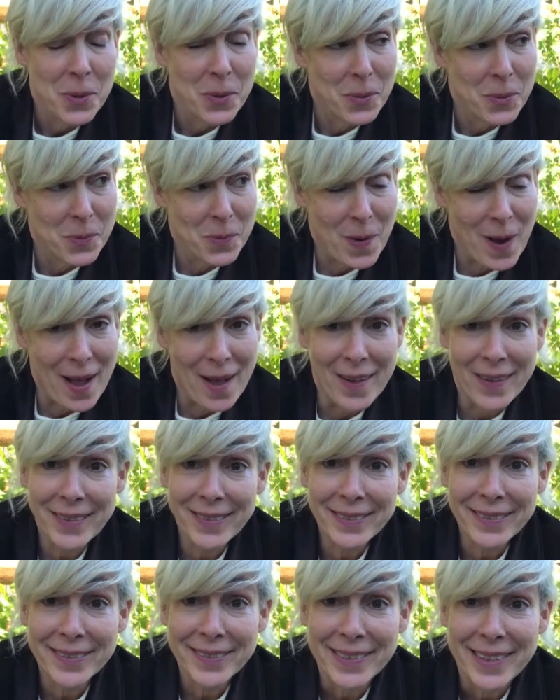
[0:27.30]
Well,
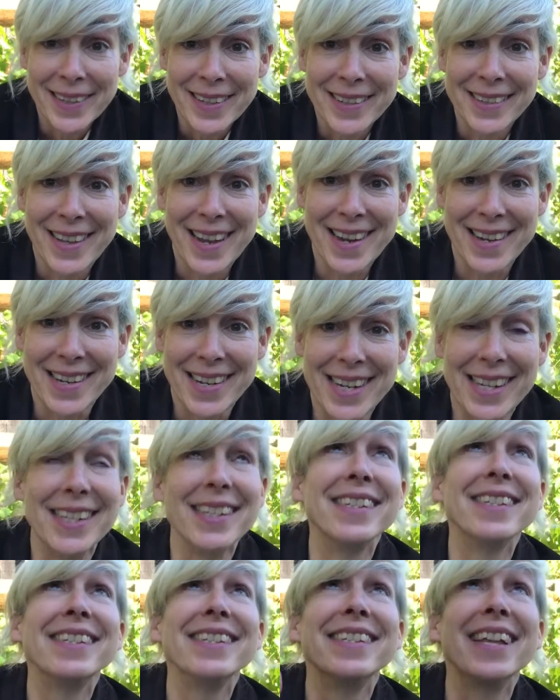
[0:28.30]
they need
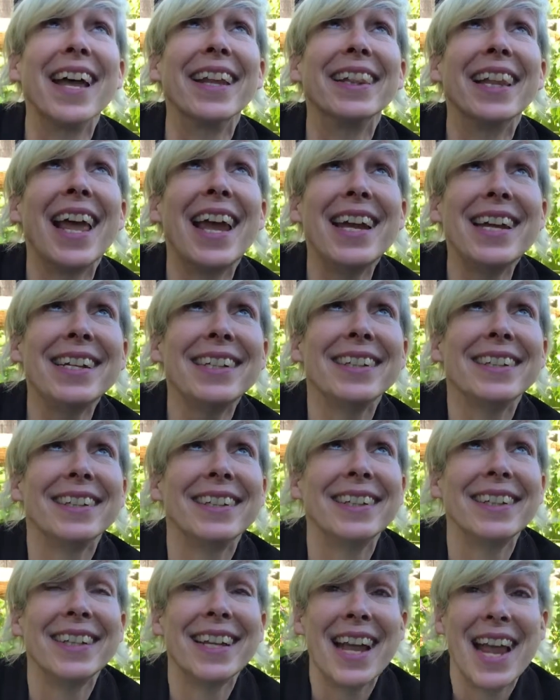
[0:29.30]
sunlight,
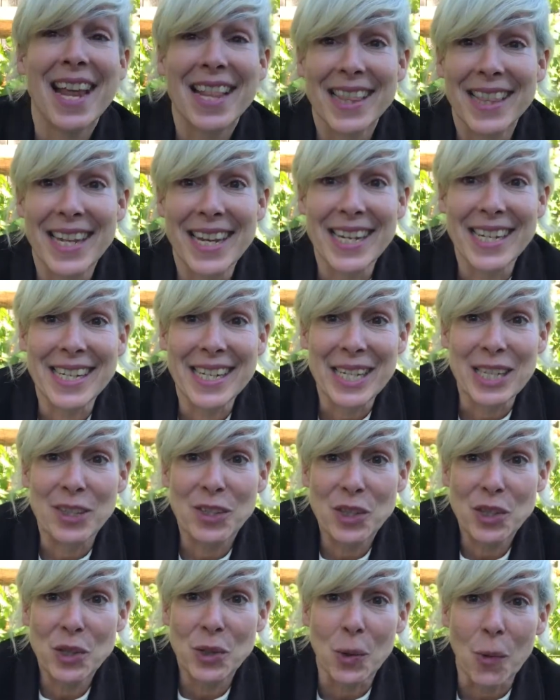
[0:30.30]
they need
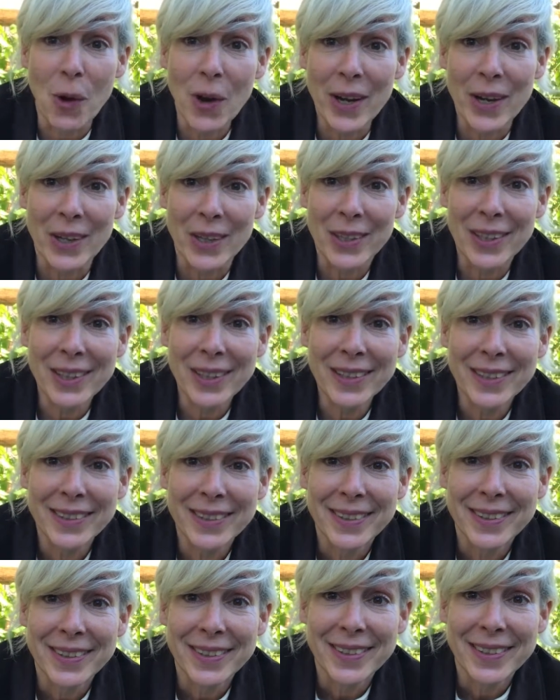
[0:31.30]
soil,
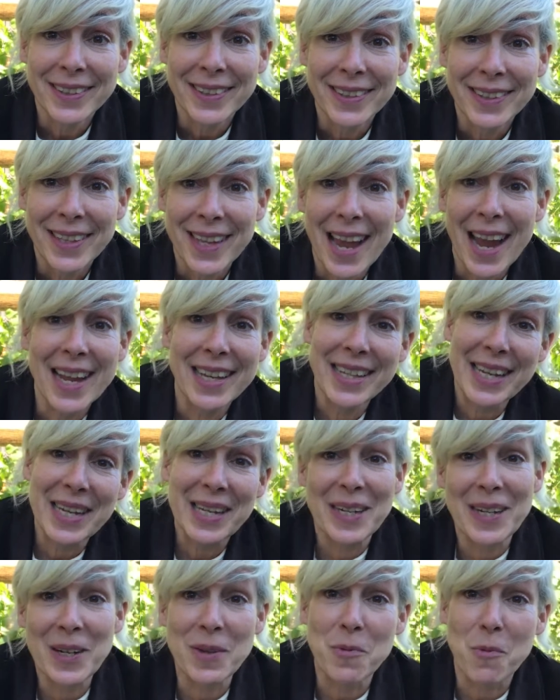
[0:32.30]
and they
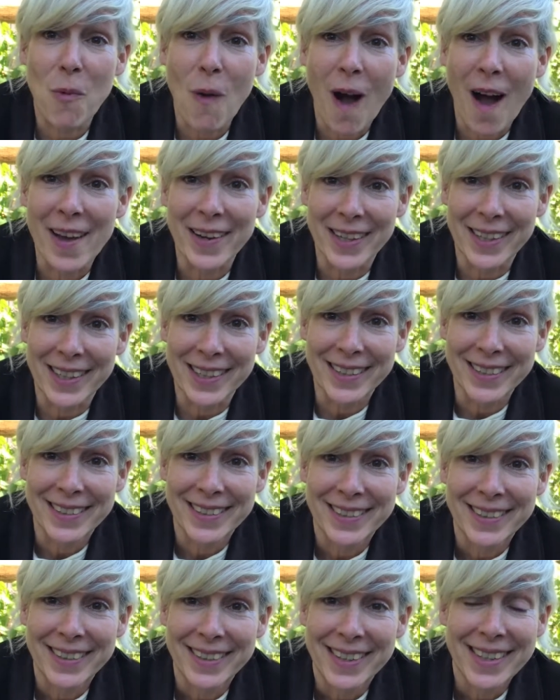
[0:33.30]
need water.
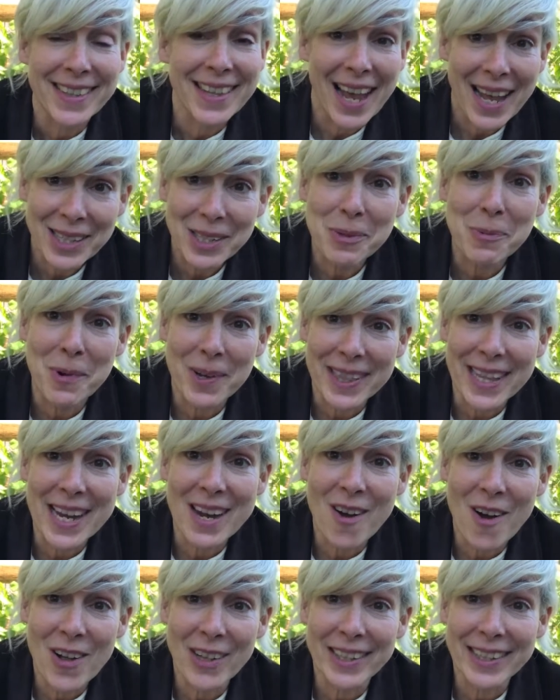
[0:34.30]
That's what they
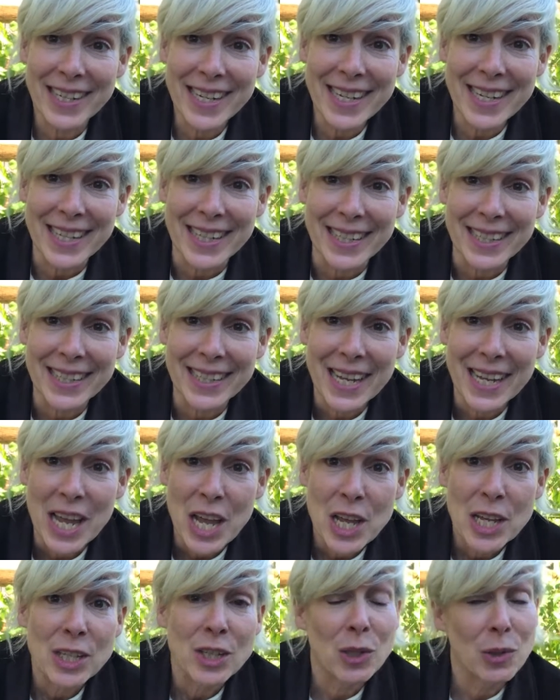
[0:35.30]
all need.
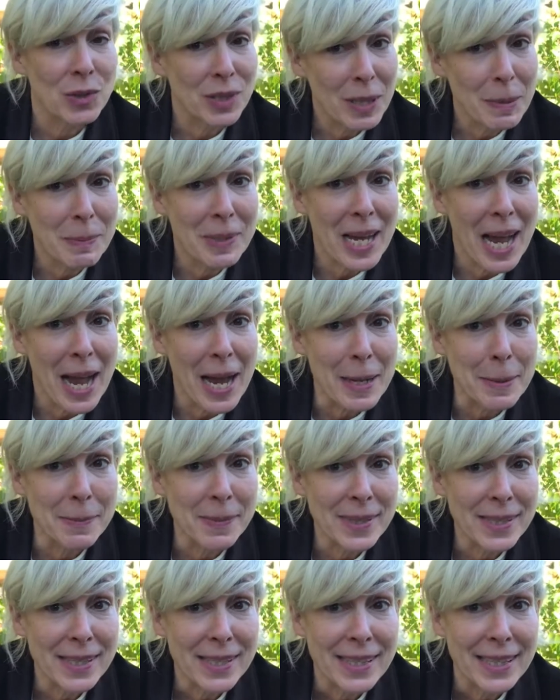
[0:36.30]
So
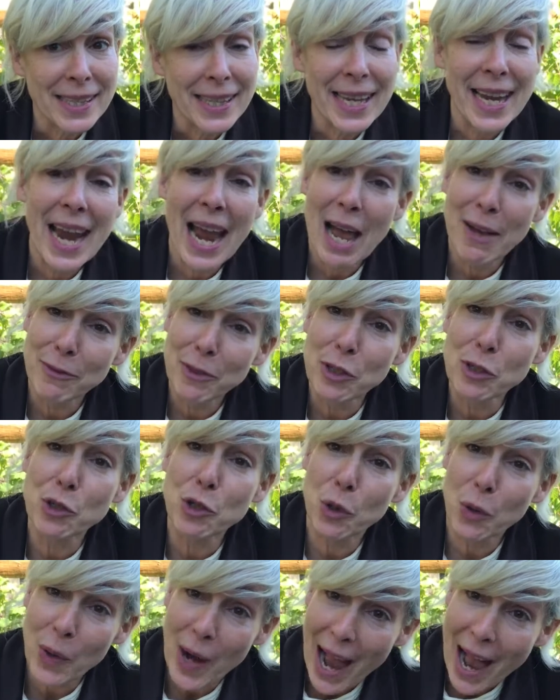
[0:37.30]
sometimes they have to
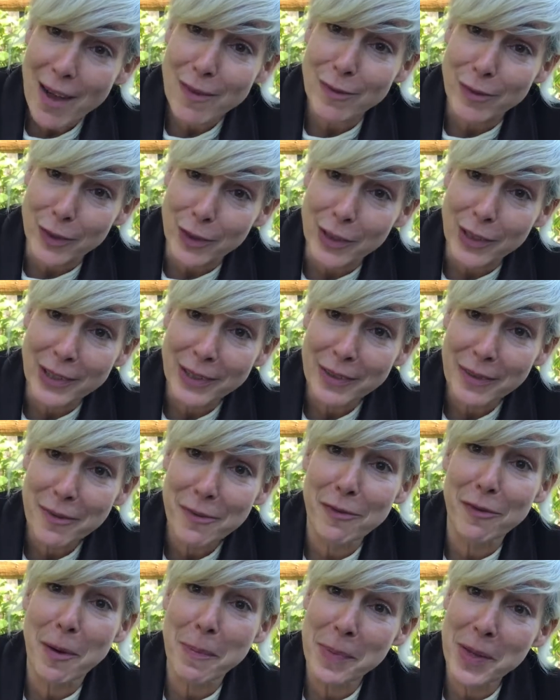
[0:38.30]
travel
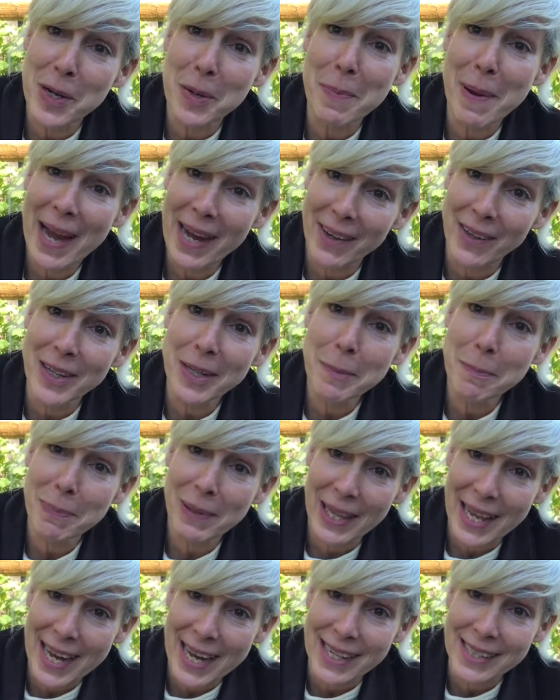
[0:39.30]
from their parent
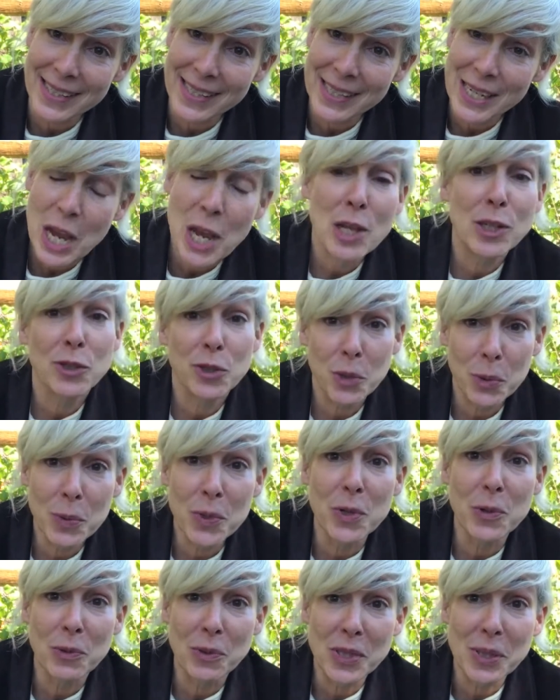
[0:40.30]
plant to a
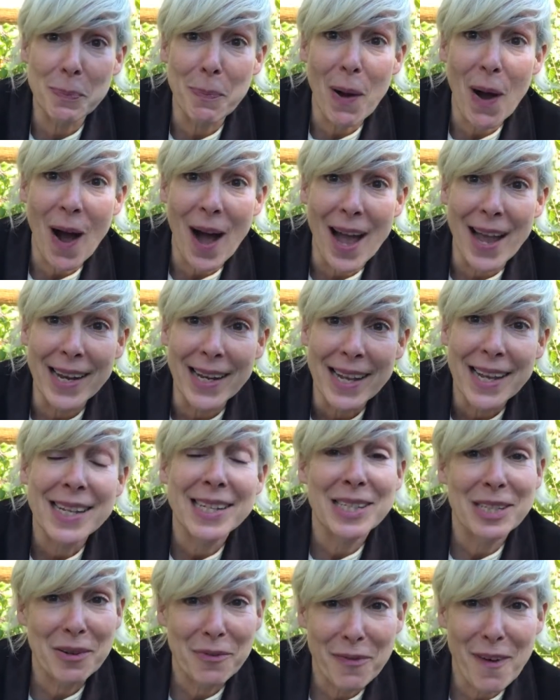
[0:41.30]
new spot
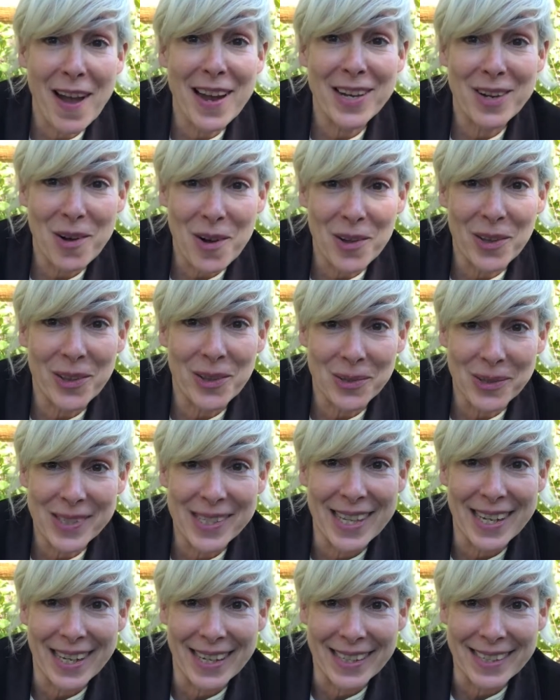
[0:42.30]
to find all those
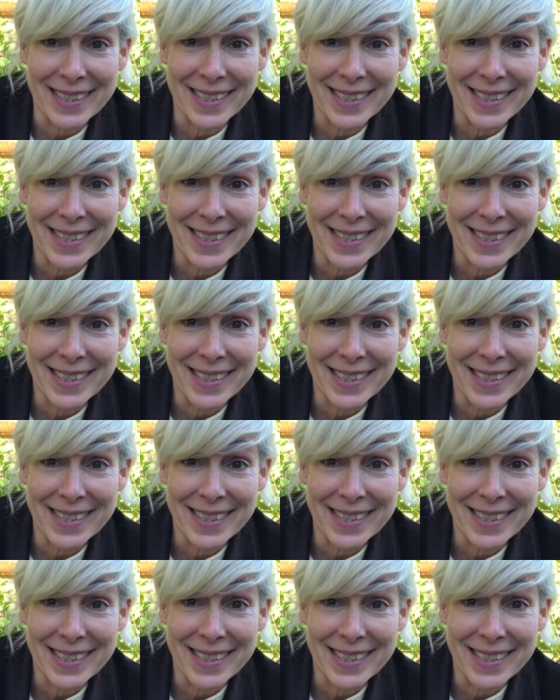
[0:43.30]
things.